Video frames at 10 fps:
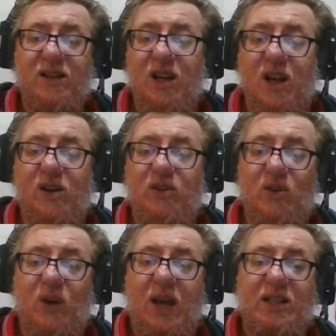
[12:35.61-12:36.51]

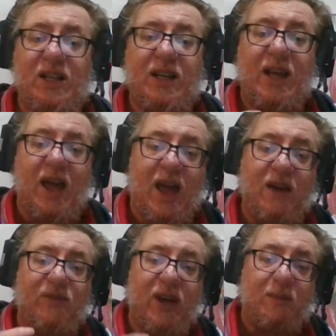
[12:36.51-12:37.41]
you'll actually
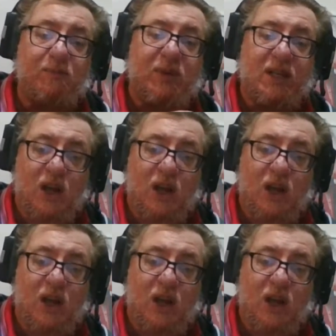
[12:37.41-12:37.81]
have him